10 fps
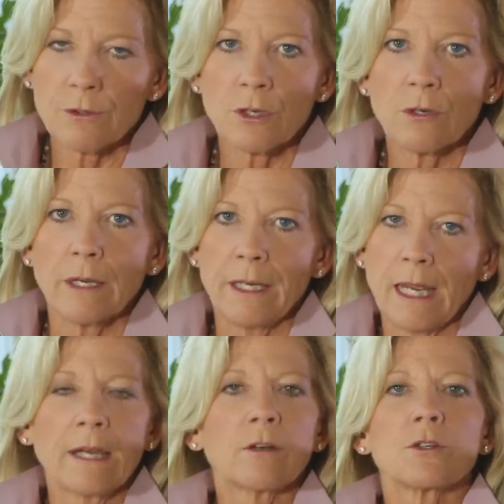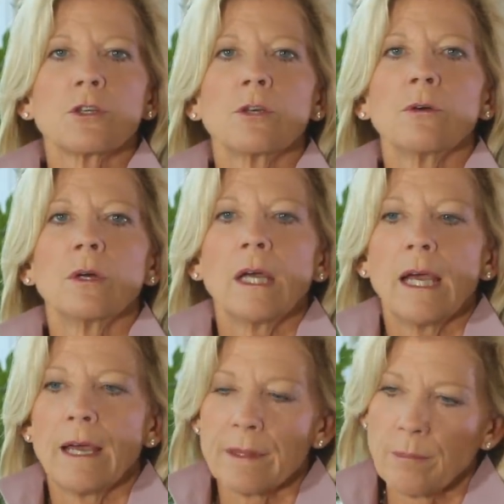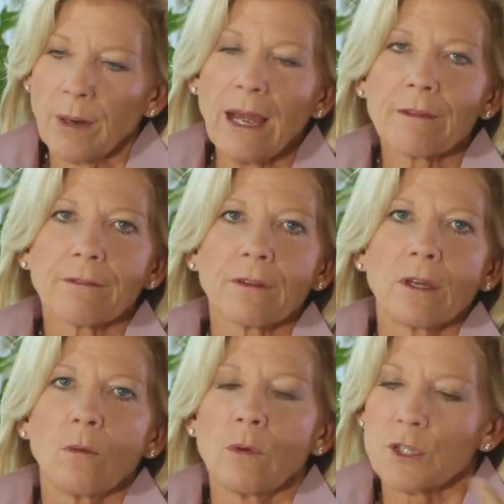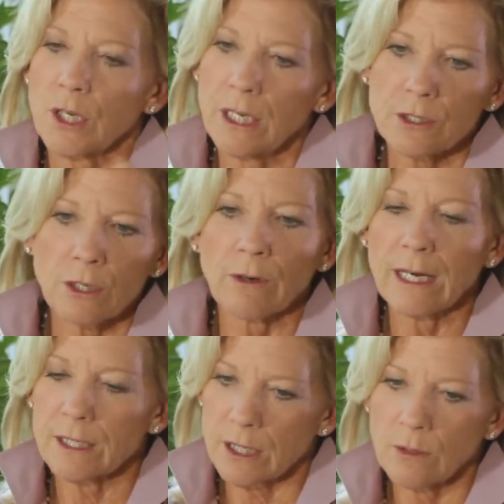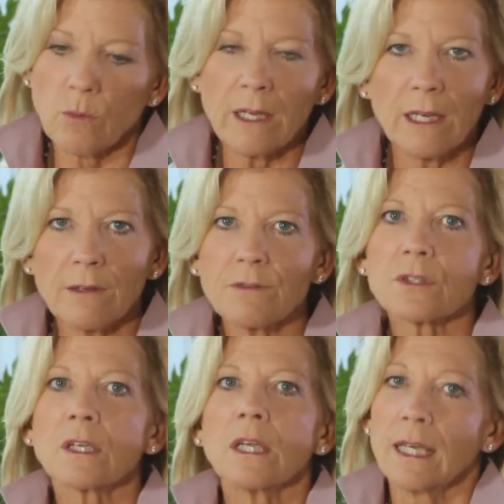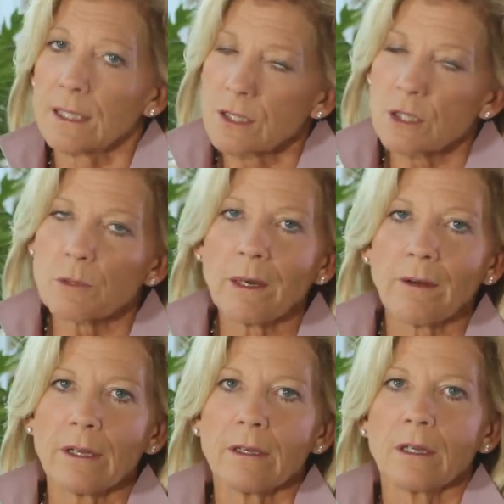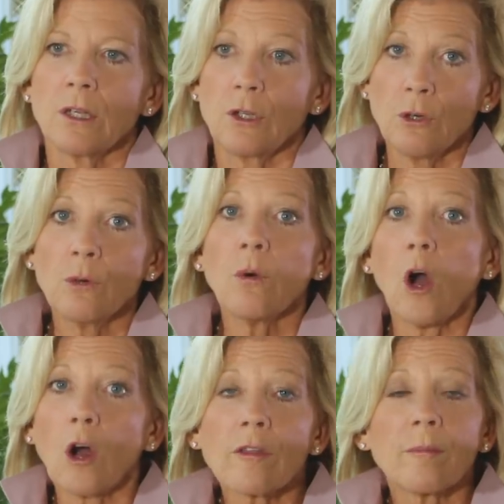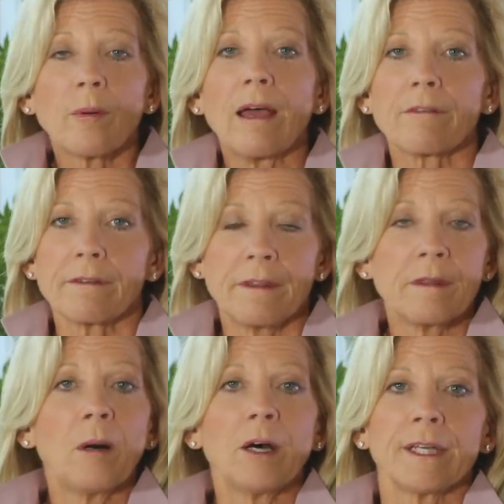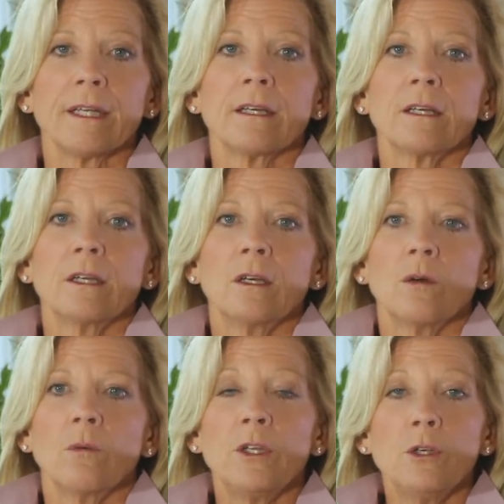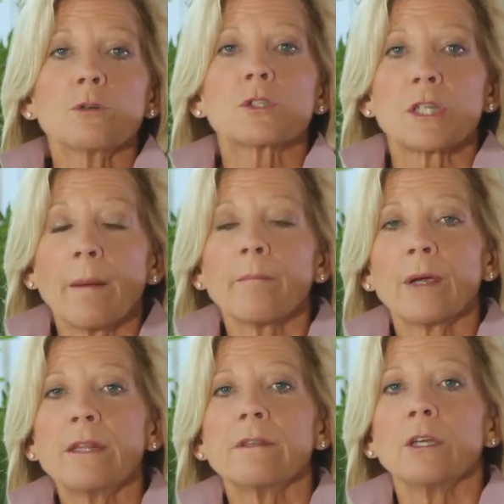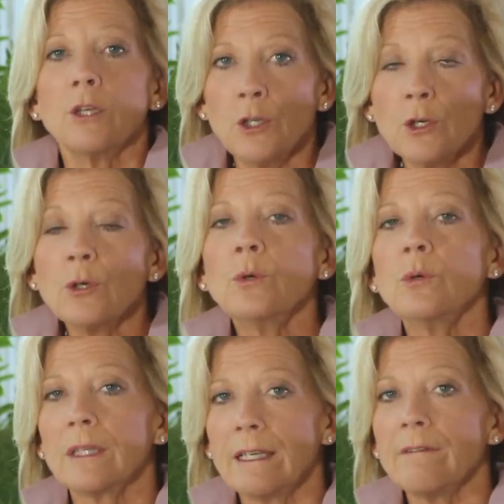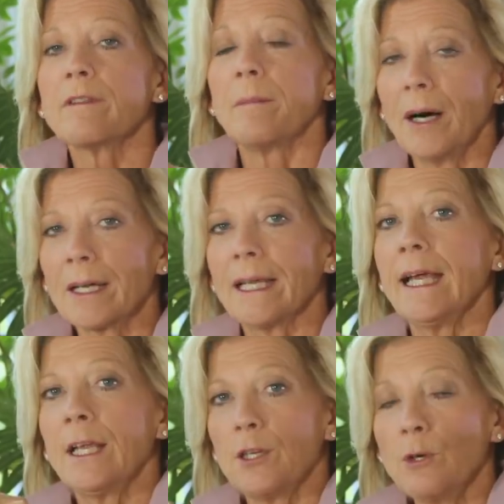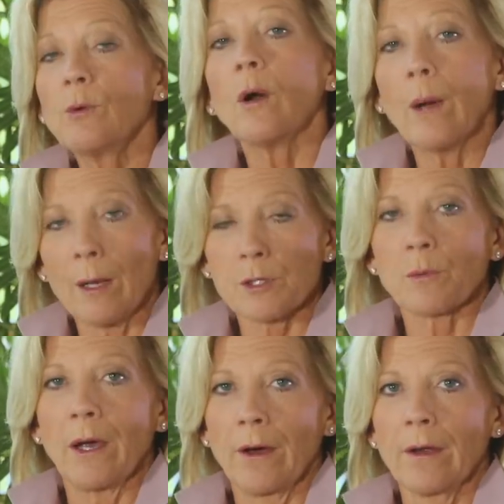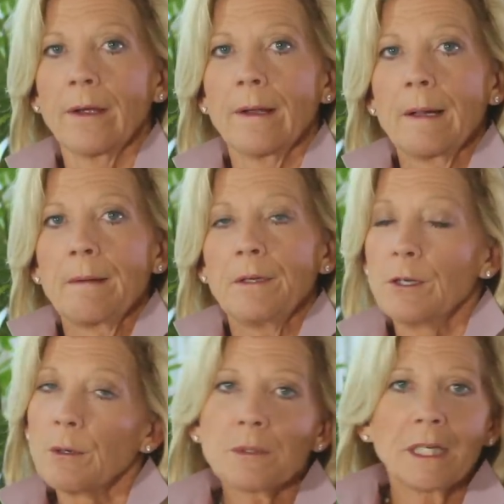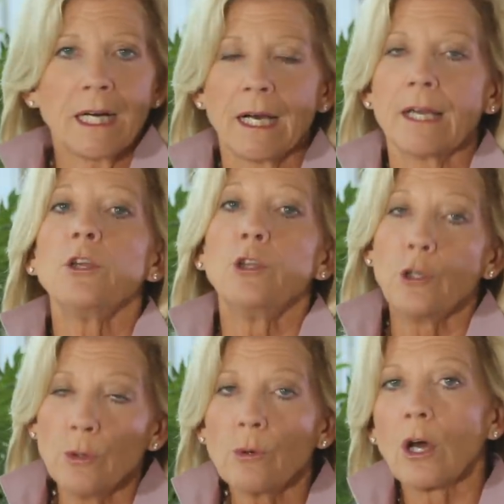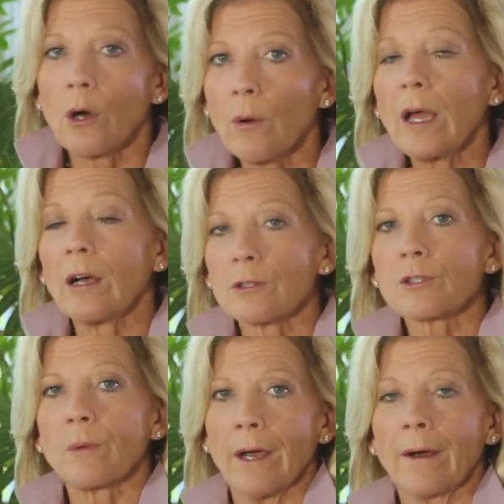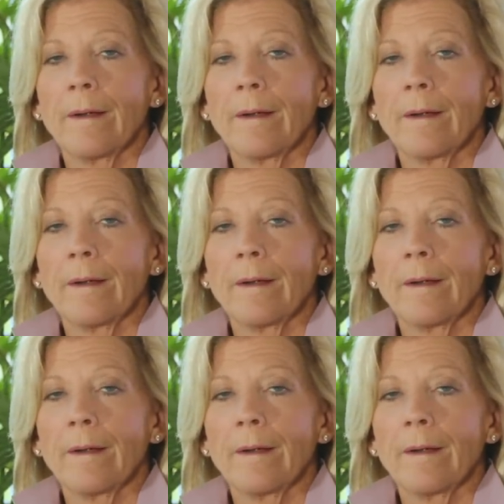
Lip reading: you and anchors you, and the breath, which integrates and weaves. It's the spirit. You are the breath in the body. When you stop breathing, you leave the body and you go elsewhere. You don't die, you go elsewhere.